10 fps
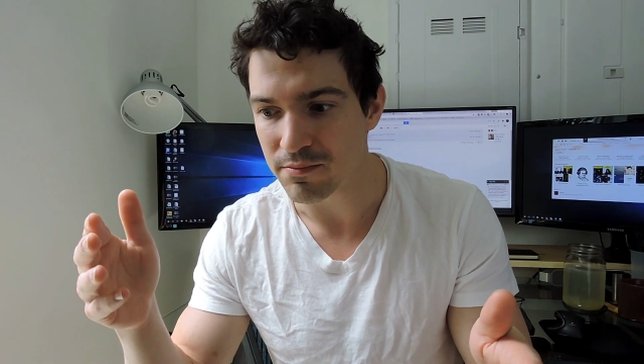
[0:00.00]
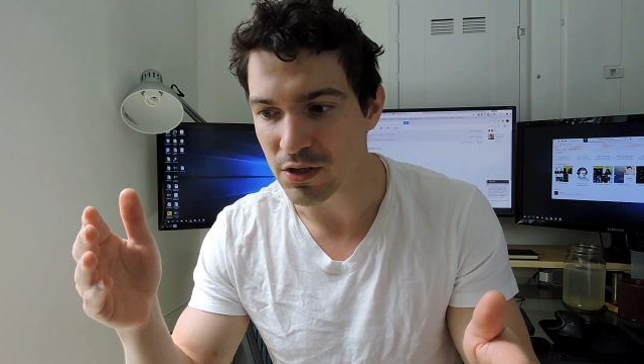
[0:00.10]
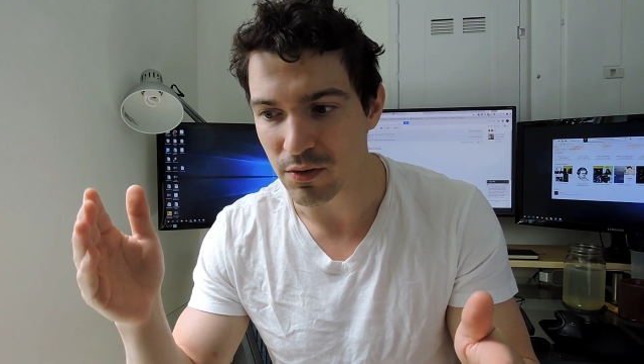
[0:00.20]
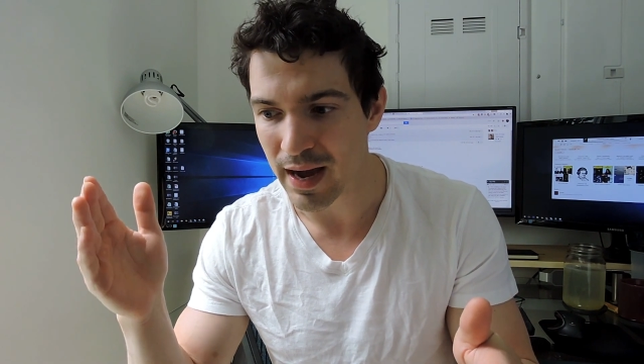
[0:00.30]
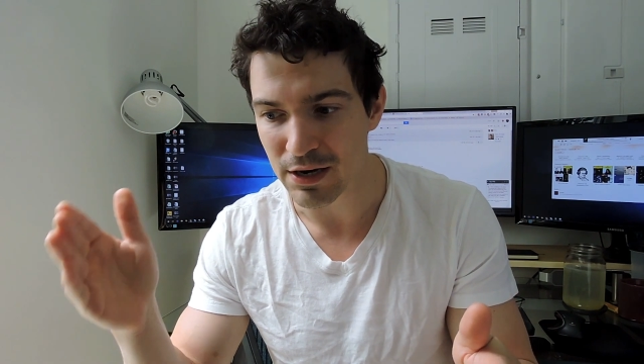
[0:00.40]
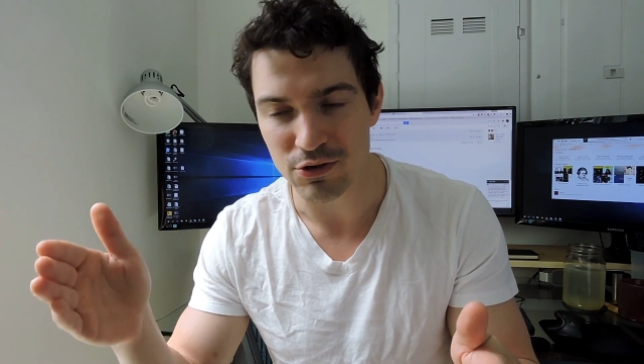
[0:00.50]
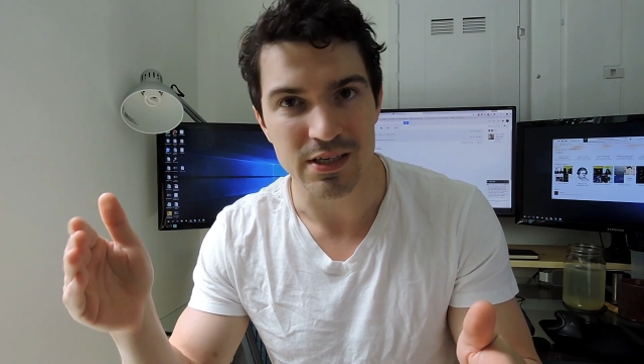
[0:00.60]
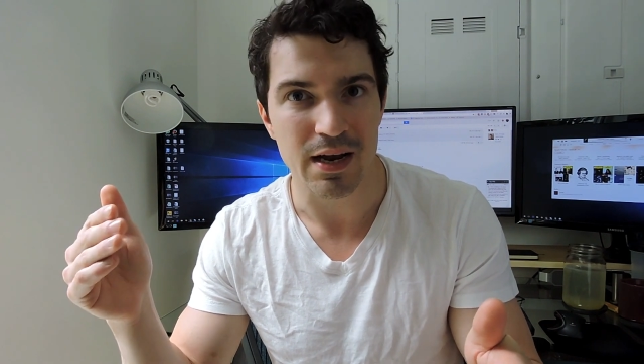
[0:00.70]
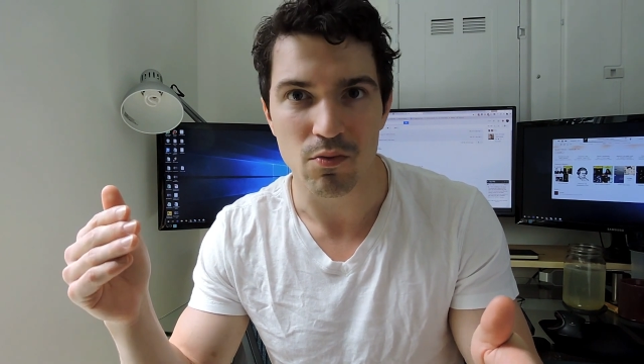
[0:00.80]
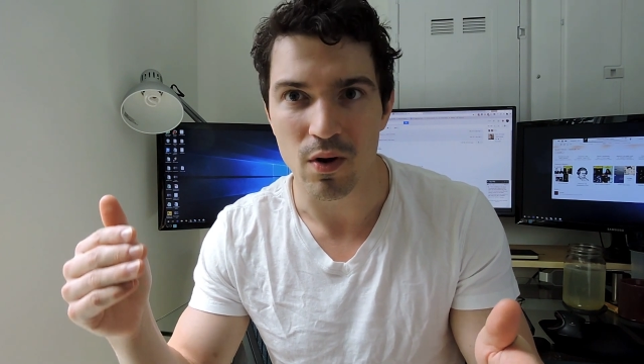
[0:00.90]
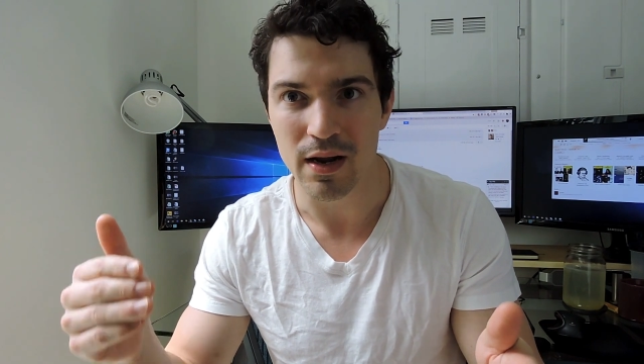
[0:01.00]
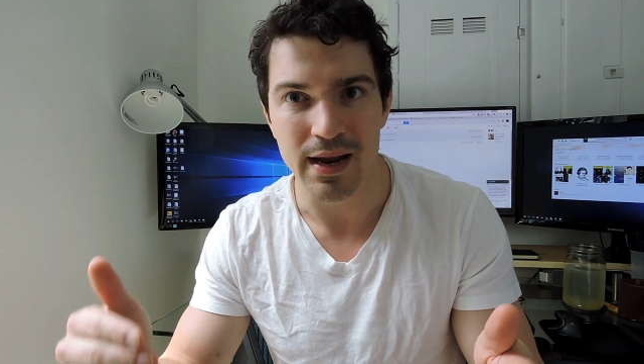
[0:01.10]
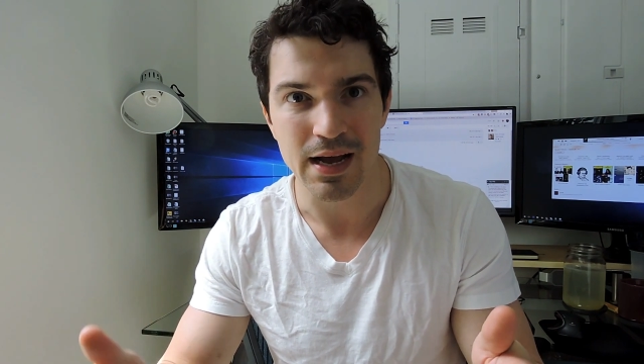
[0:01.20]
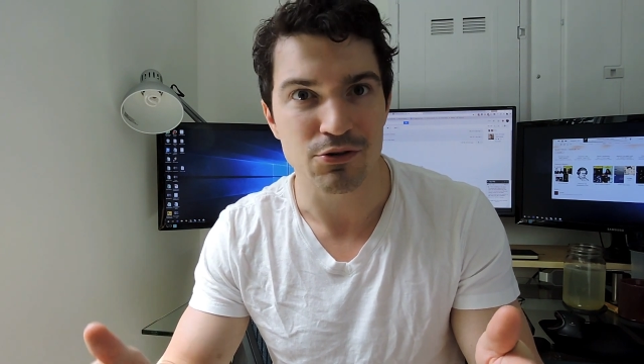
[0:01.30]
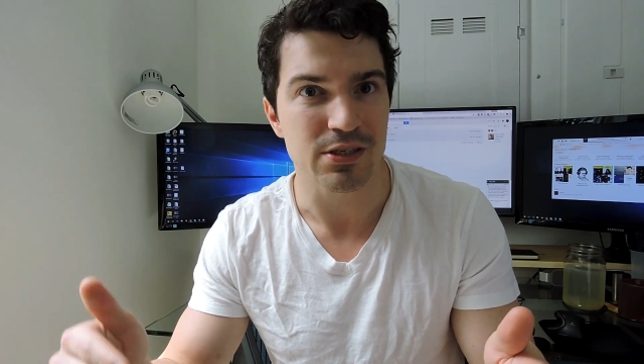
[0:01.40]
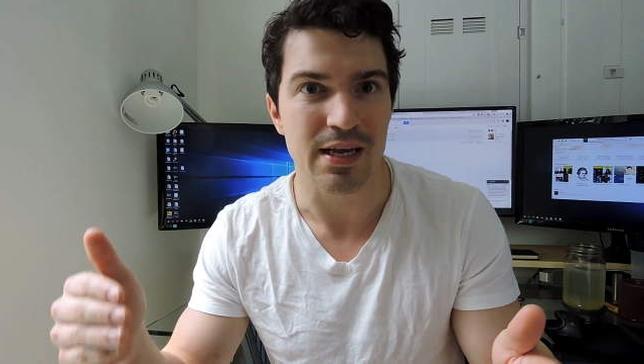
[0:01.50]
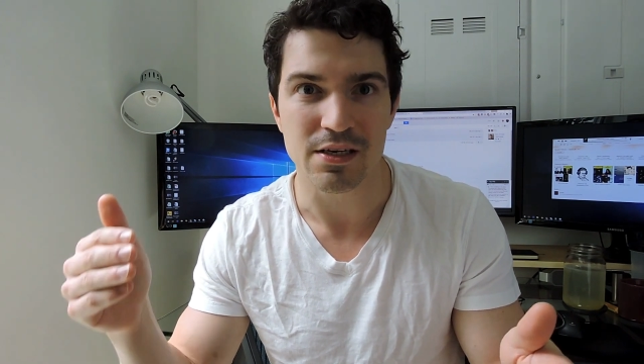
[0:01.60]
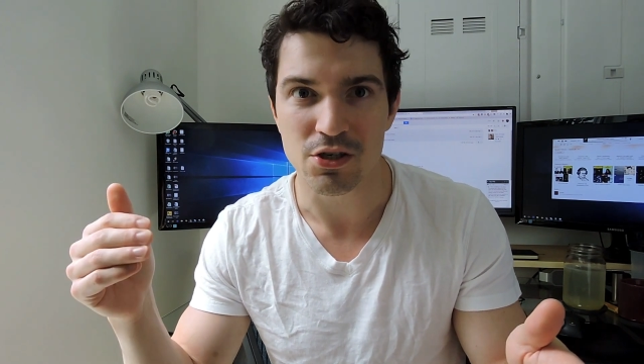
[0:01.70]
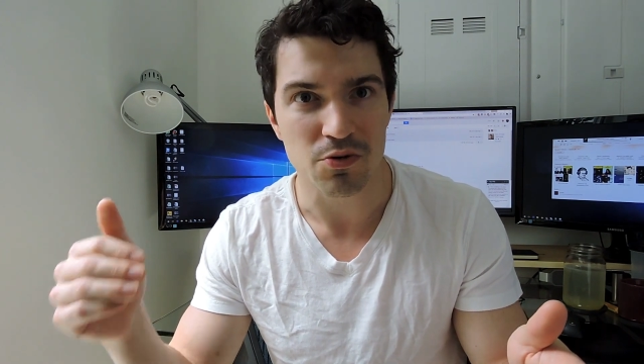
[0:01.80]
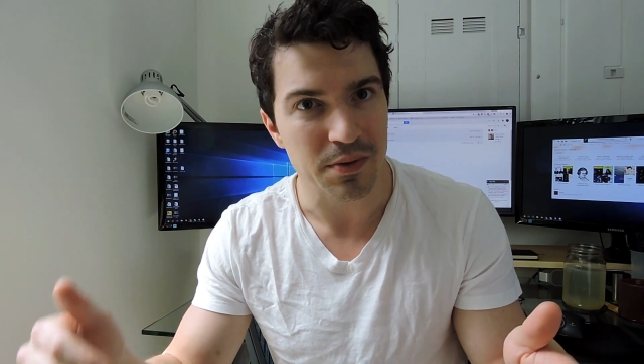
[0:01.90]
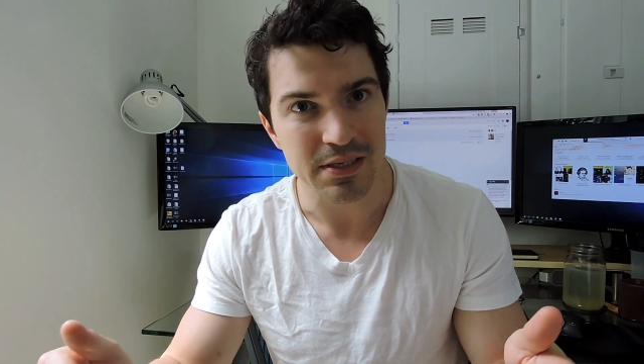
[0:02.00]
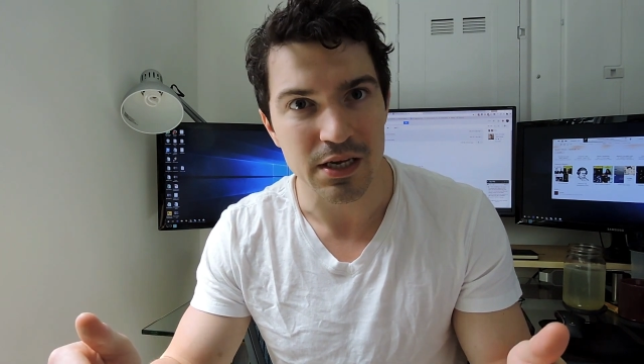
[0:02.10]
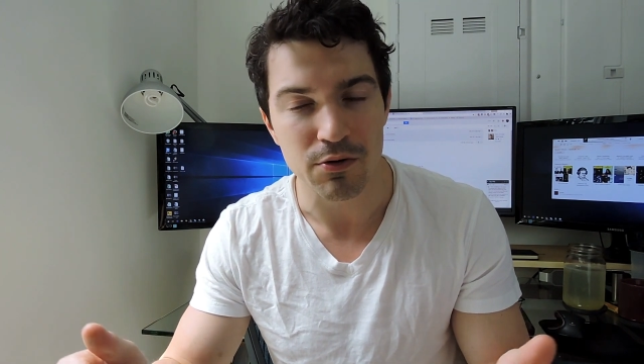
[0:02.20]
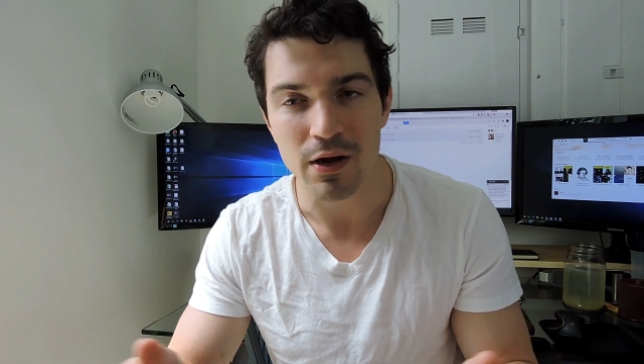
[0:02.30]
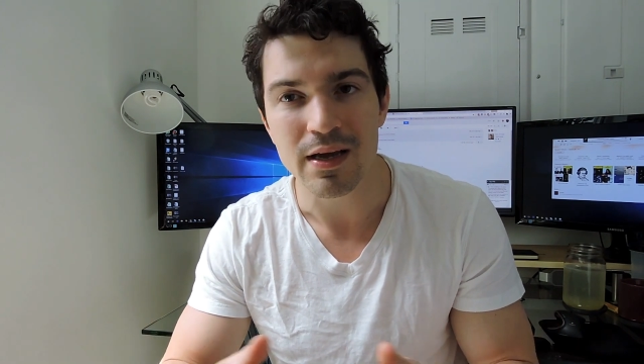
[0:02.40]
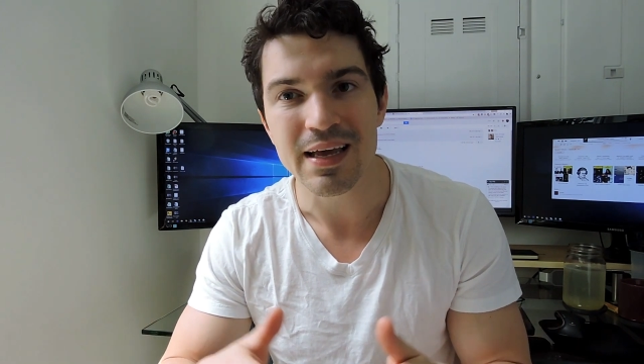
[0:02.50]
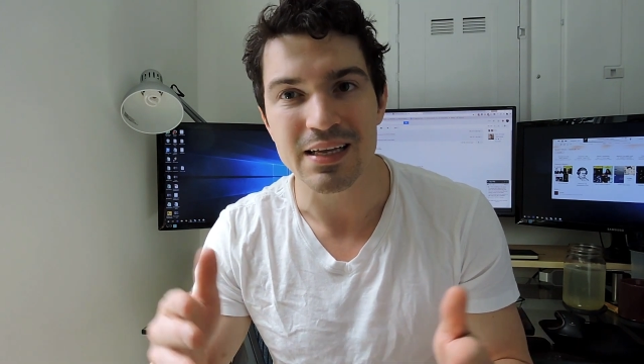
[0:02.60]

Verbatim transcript: you know, address line 1, address line 2, etc.